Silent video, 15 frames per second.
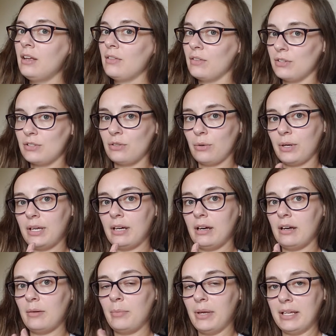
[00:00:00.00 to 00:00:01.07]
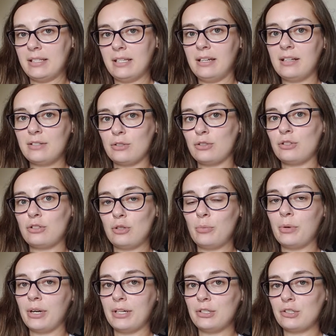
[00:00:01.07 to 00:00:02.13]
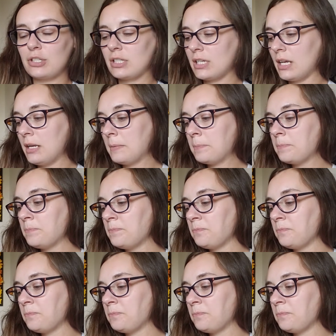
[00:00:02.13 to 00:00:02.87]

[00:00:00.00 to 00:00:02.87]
the Zoya Pixie Dust are super interesting.